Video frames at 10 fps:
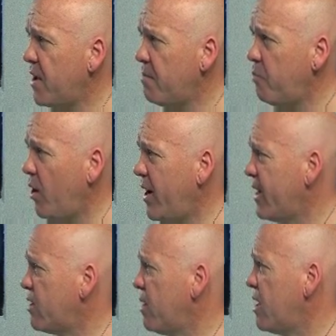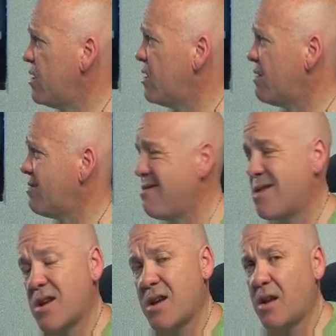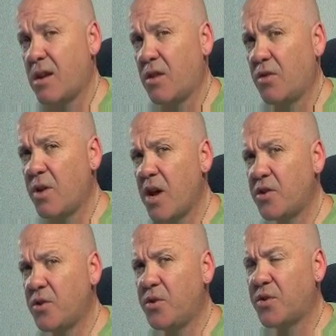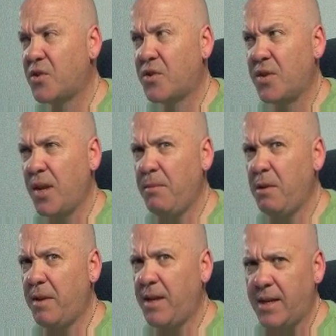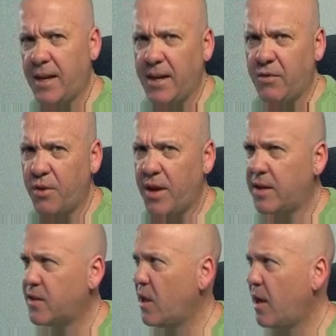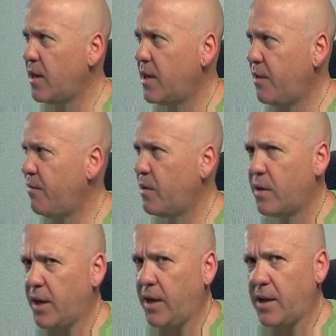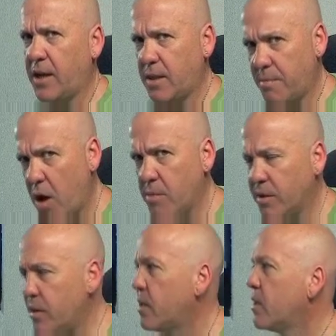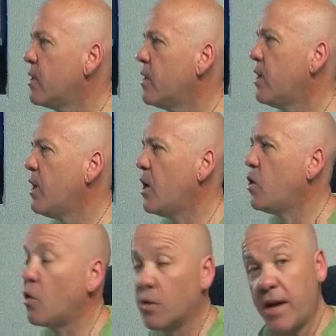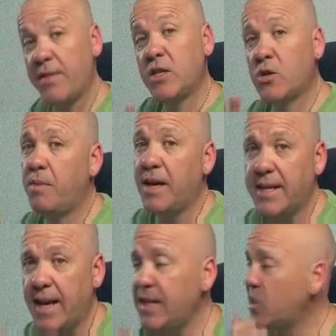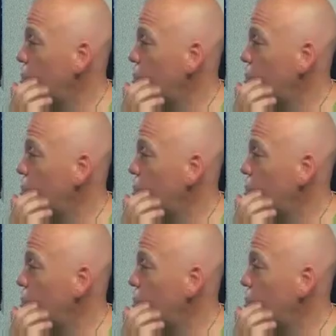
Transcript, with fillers: uh, pointed out to me that 302s seem to be getting treated slightly differently at the moment in Google. Now, this could be a test.